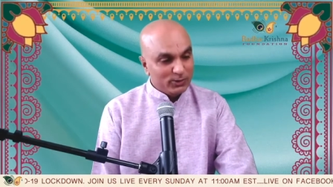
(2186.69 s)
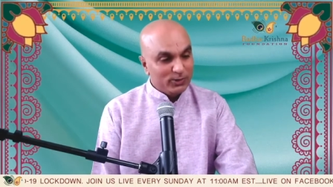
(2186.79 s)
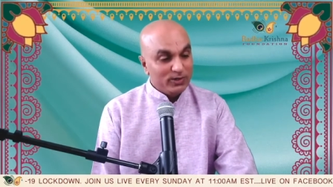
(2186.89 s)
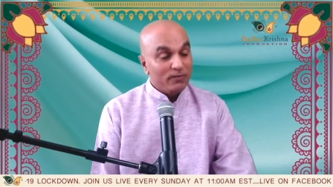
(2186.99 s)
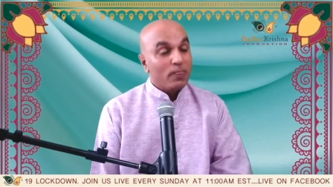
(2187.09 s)

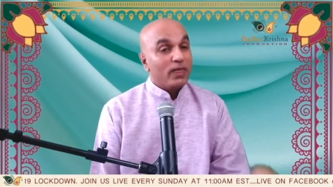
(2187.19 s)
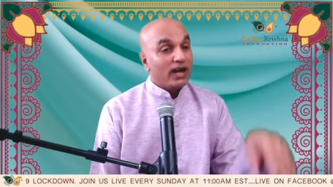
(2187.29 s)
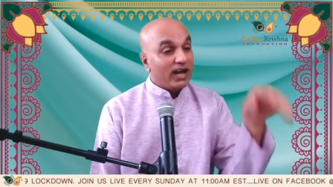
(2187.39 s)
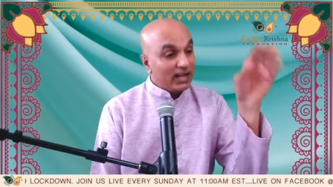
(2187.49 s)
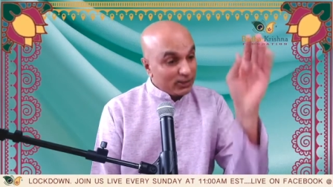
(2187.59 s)
Arjun,
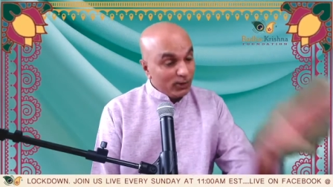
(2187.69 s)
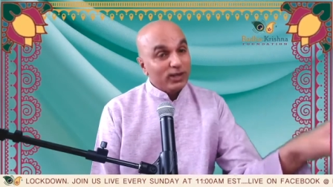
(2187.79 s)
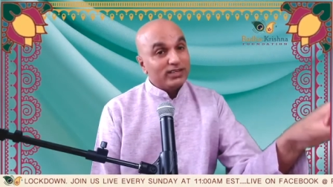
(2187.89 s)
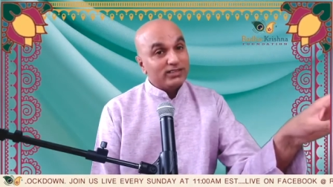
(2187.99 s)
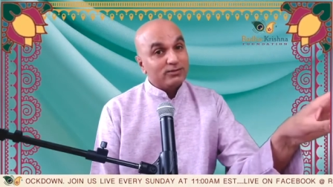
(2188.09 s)

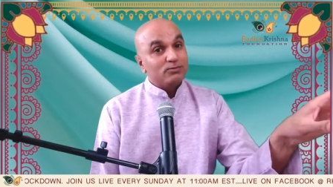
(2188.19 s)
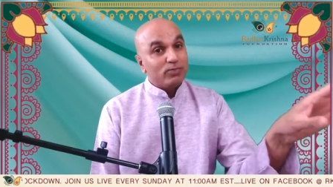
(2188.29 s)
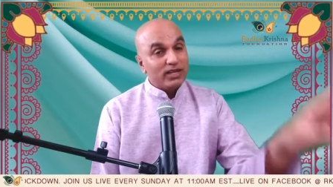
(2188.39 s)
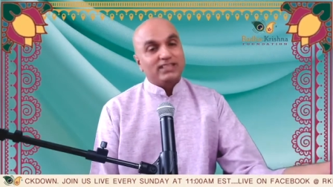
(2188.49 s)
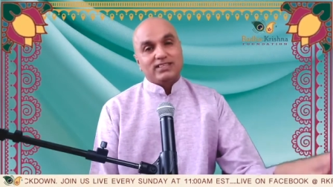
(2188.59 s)
at
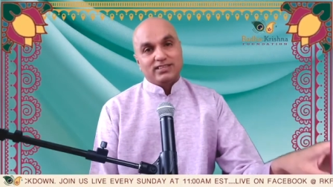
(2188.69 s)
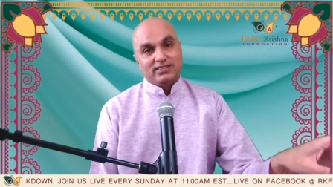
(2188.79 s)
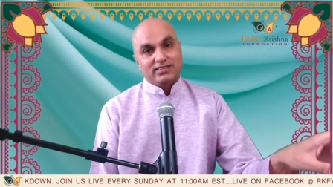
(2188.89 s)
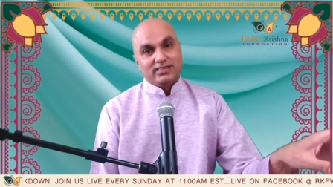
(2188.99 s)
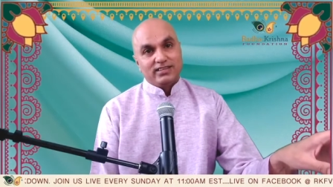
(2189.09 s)
all
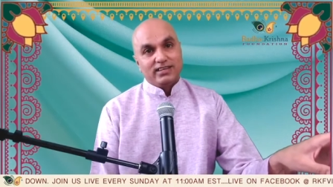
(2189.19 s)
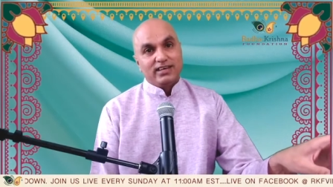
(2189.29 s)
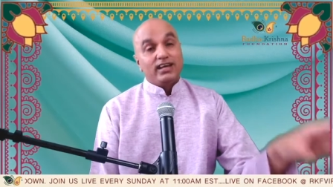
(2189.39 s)
places